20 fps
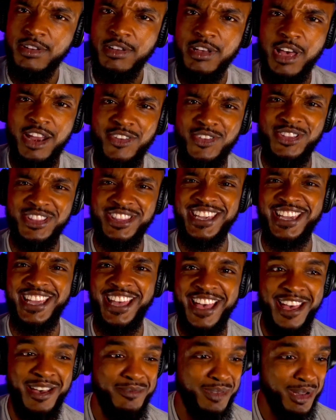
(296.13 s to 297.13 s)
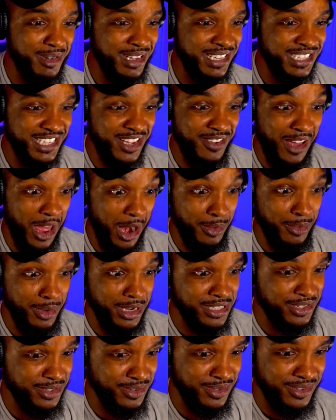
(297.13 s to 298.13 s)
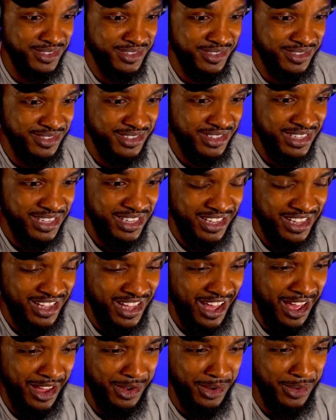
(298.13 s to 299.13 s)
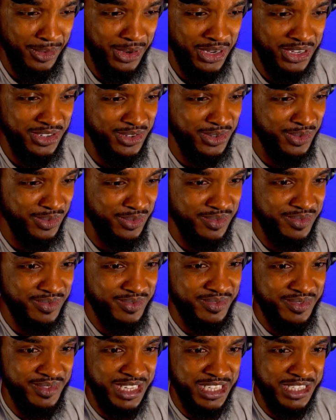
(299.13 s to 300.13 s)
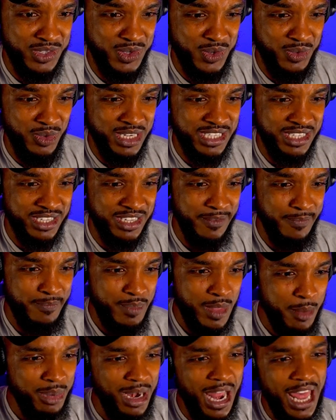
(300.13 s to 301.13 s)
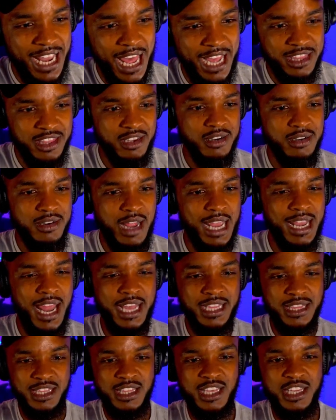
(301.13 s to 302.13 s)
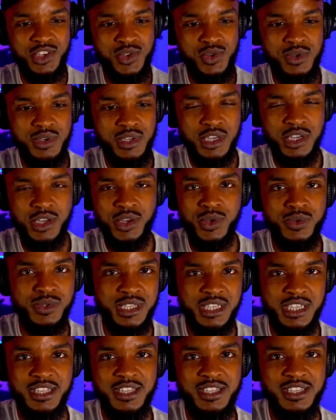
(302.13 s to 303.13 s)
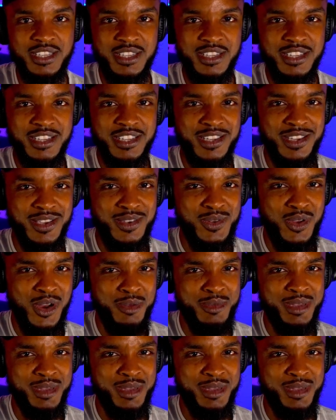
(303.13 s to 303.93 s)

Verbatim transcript: I don't think I have by myself. I don't want to. I don't want to. It's too risky. But I like their I like that they do it acoustically. You know what I mean?